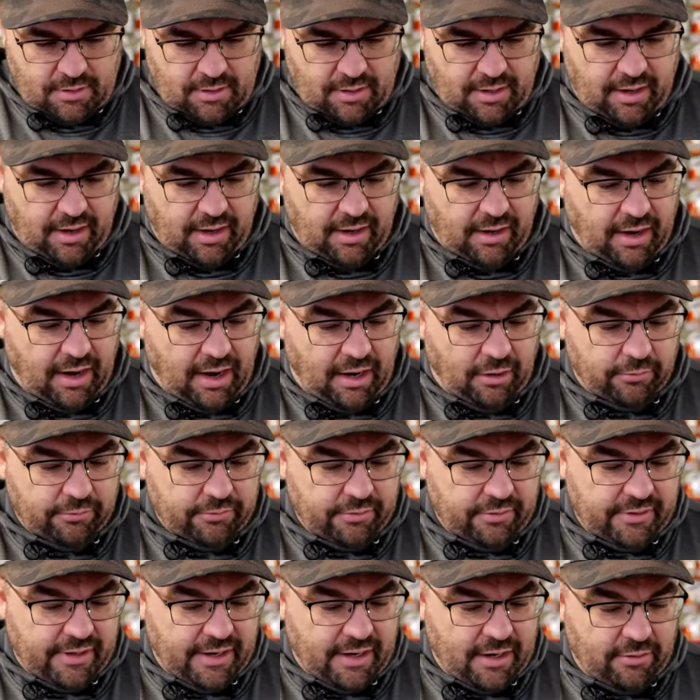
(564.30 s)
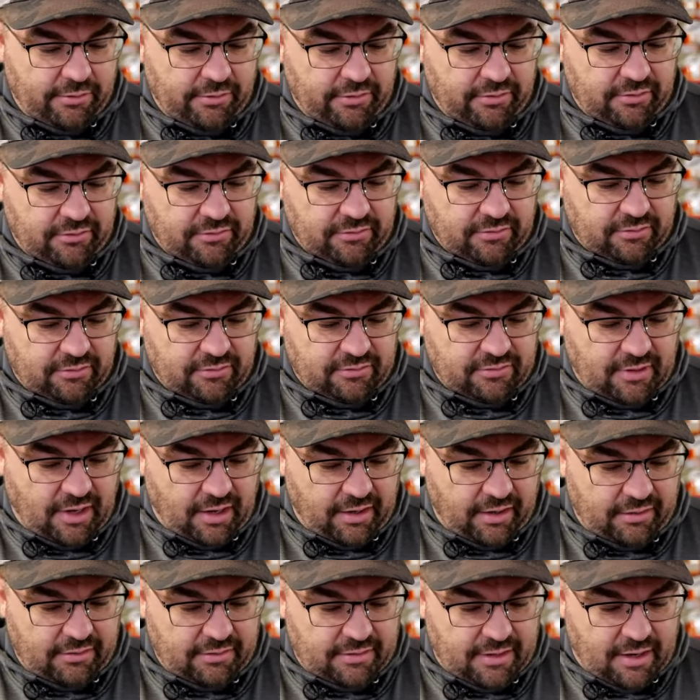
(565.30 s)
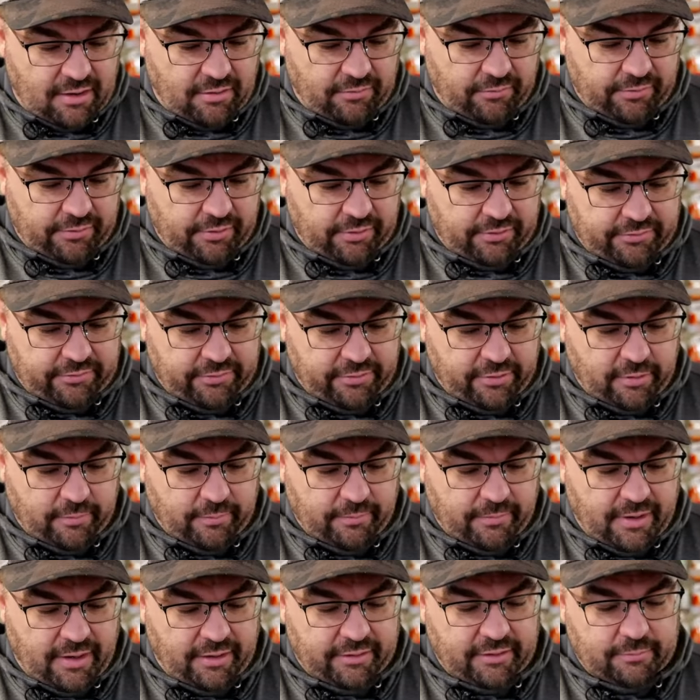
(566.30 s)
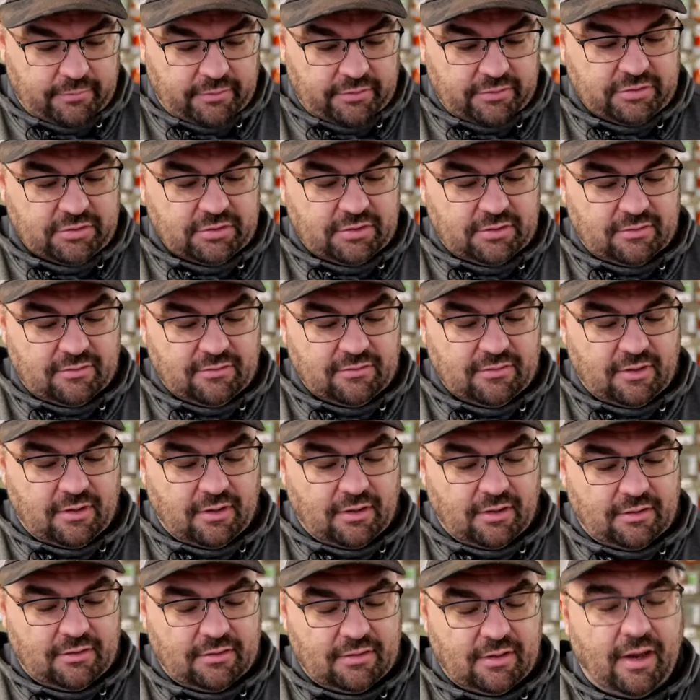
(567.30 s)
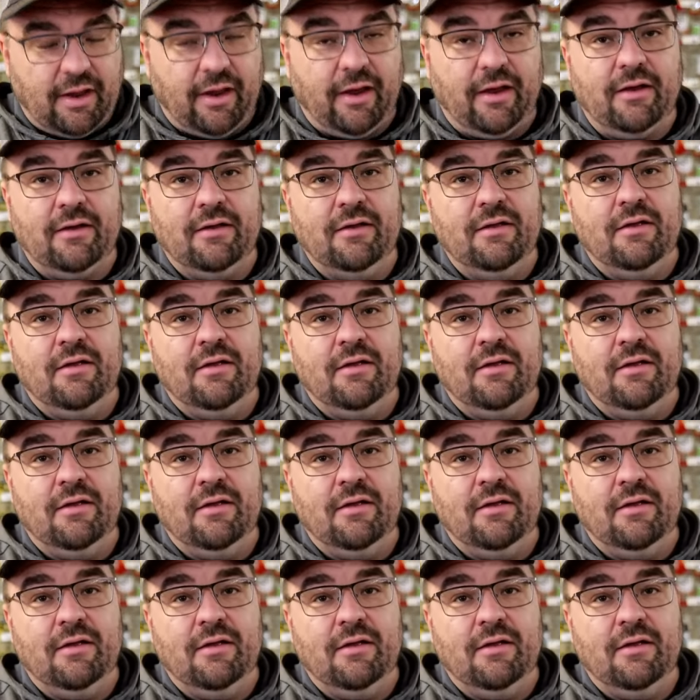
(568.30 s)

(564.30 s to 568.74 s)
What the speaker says: Out and down is a side downrigger term on the Michigan side. Yeah.